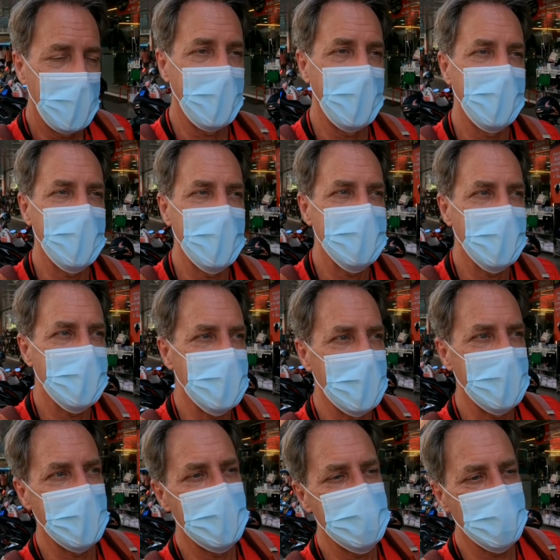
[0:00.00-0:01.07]
And I think
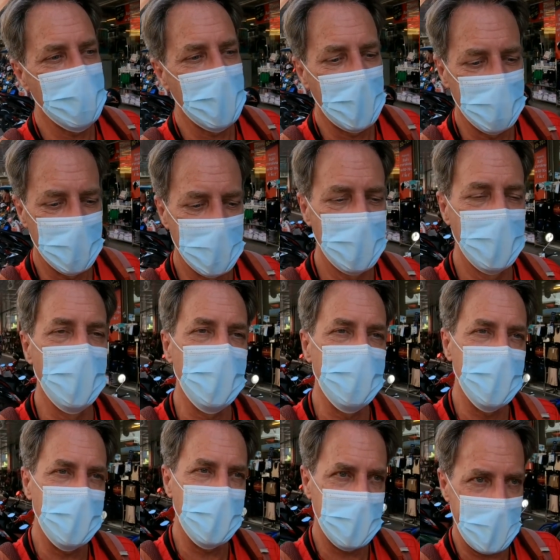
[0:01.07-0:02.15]
they do have a little
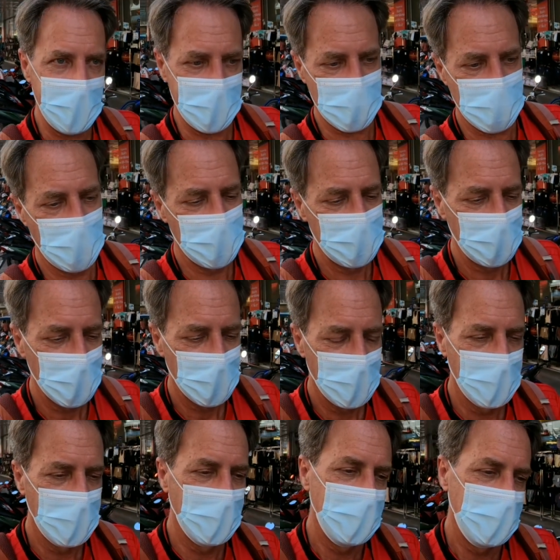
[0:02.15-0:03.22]
bit of that
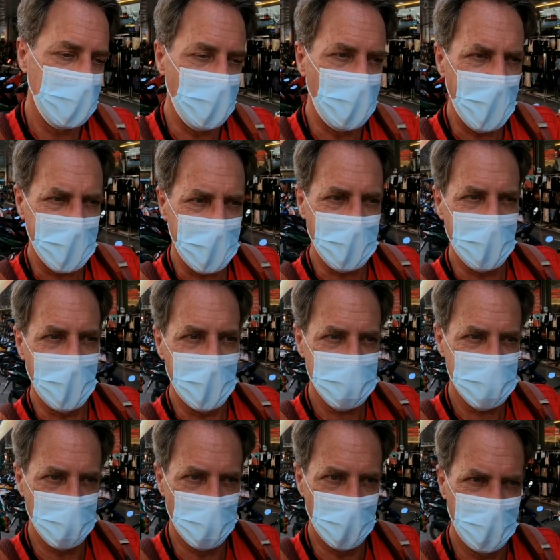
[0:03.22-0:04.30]

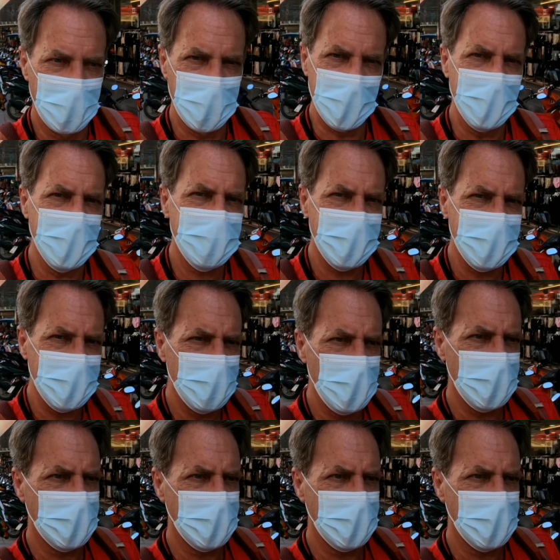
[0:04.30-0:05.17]
recognizable feeling to them.